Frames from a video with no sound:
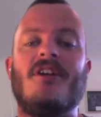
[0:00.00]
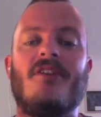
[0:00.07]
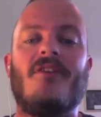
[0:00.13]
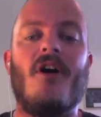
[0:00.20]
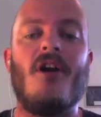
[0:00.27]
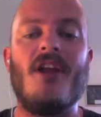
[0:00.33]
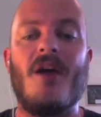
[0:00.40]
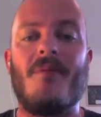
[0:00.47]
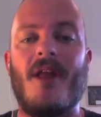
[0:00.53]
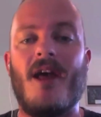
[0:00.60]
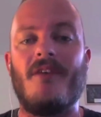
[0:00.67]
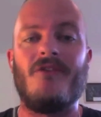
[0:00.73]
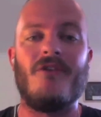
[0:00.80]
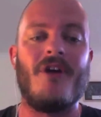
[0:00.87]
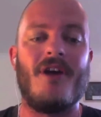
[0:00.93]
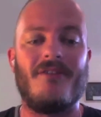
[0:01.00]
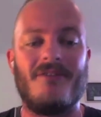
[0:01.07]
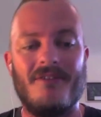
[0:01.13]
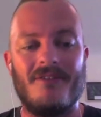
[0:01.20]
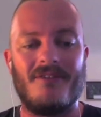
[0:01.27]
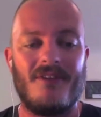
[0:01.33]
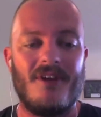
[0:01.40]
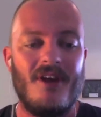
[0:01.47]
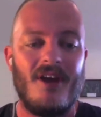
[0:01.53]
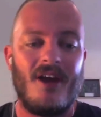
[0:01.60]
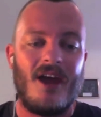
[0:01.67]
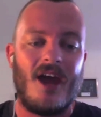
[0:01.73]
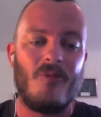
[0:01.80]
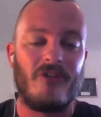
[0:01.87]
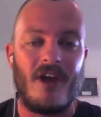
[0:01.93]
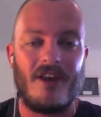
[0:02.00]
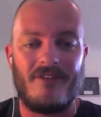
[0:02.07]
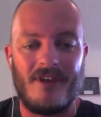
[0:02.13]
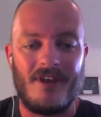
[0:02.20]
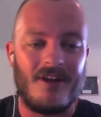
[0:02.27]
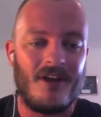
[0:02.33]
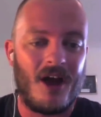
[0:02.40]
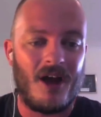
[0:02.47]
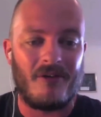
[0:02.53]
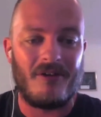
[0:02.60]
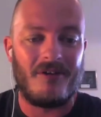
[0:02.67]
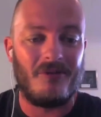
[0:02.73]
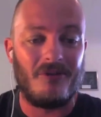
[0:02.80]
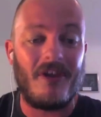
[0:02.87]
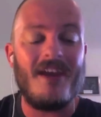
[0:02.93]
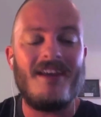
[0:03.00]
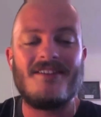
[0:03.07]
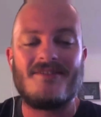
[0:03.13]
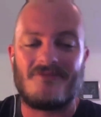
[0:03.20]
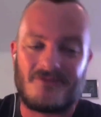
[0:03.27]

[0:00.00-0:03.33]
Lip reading: Tony Abbott, has your answers. And we'll take his